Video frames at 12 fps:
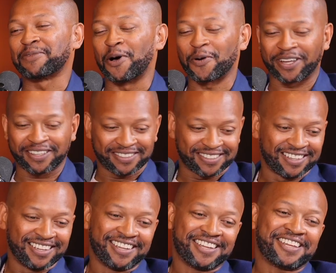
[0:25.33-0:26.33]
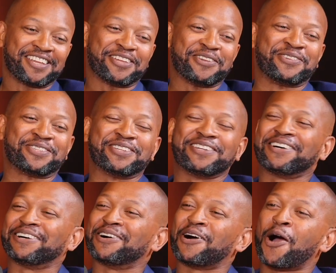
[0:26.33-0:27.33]
Okay. Using
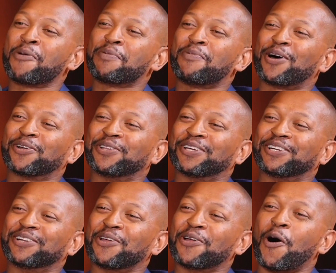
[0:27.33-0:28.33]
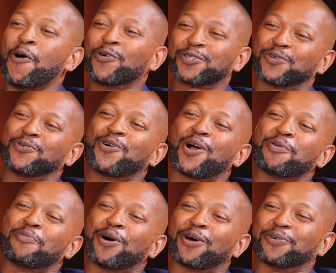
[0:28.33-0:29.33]
Army model there, the old school Army
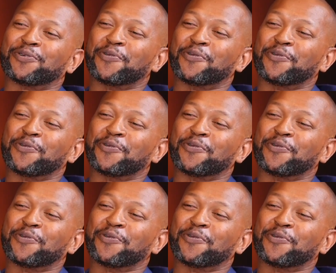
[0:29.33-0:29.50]
model.